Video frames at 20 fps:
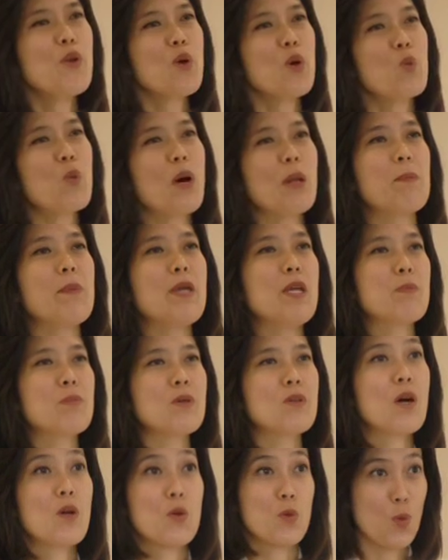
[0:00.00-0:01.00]
know what
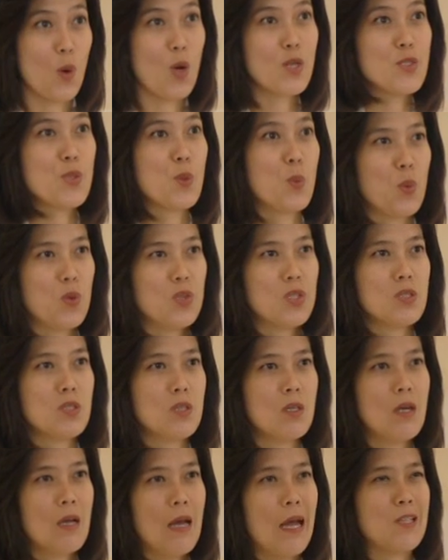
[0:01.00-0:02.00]
people across the
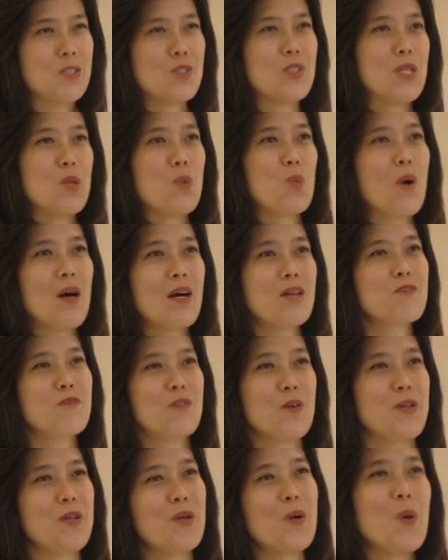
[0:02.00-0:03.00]
world actually want
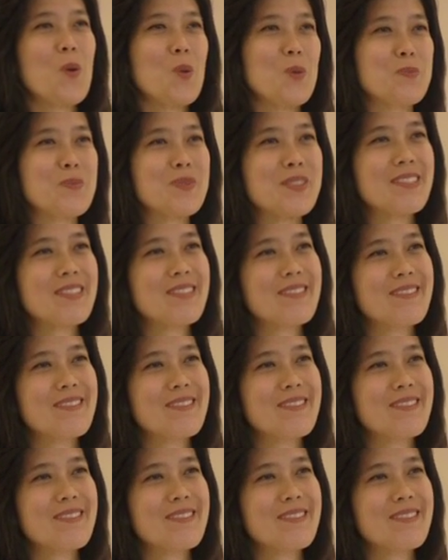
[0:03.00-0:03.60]
for their homes?